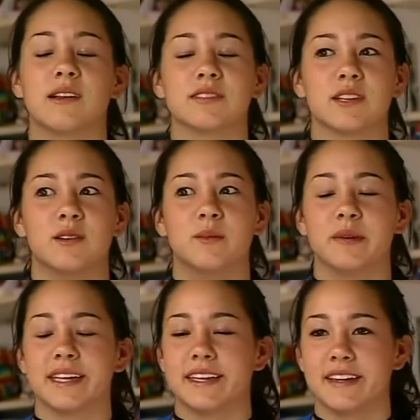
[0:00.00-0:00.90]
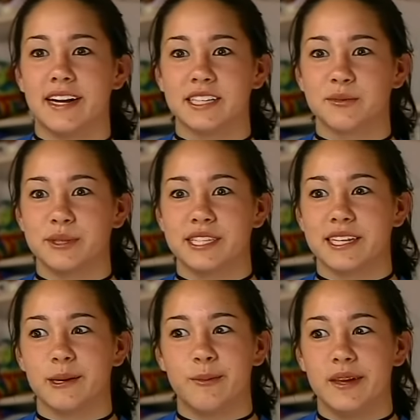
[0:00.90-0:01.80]
was like, oh, my gosh, what's it
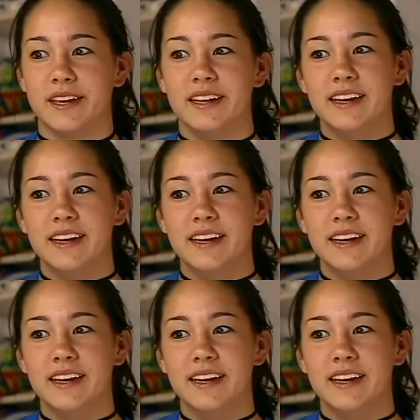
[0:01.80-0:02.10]
gonna be?